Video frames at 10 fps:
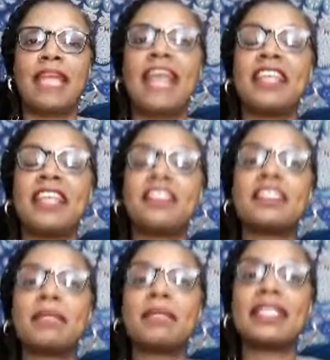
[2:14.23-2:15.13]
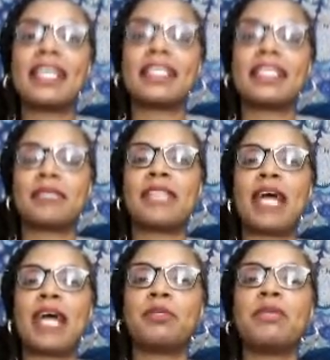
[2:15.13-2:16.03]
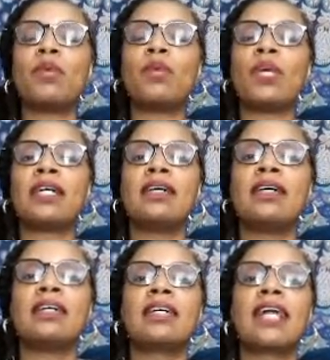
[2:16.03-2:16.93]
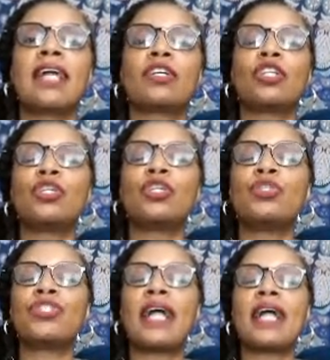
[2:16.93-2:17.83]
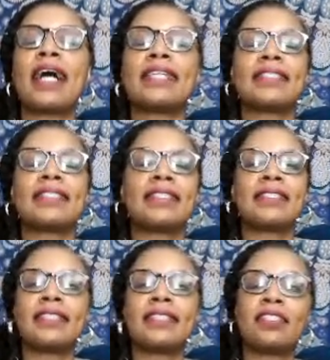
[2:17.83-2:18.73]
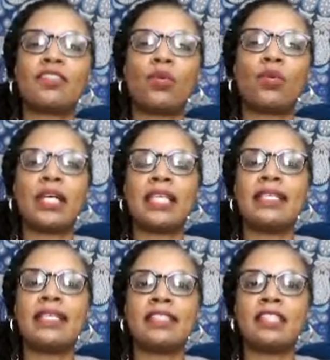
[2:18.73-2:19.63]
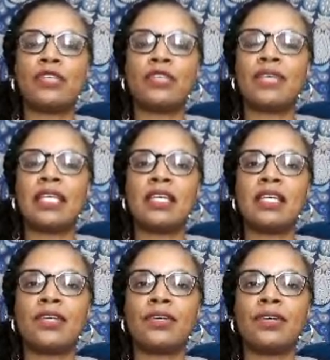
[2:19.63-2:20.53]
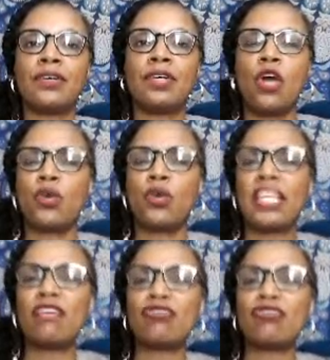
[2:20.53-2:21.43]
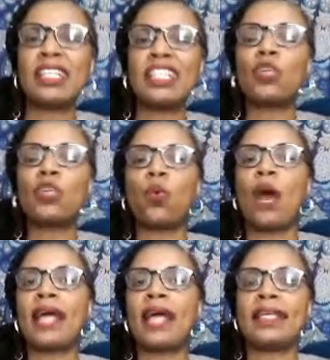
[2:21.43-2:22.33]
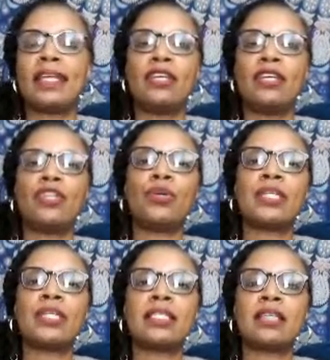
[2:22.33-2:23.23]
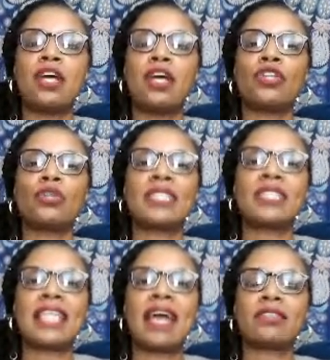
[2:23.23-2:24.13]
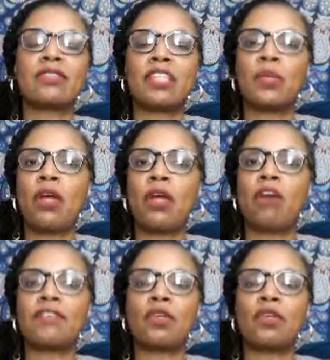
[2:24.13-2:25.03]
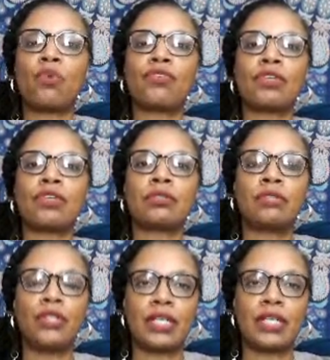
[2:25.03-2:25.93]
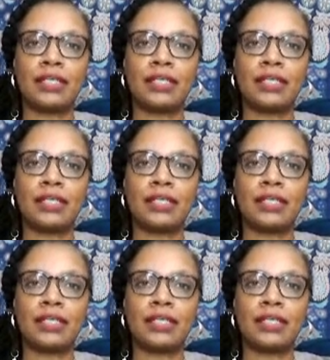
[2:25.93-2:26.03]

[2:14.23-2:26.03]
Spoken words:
Now, this may take some time. You may want to kind of close your eyes and get a sense of what it is that you can hear. Or get really quiet and notice those sounds that we often overlook.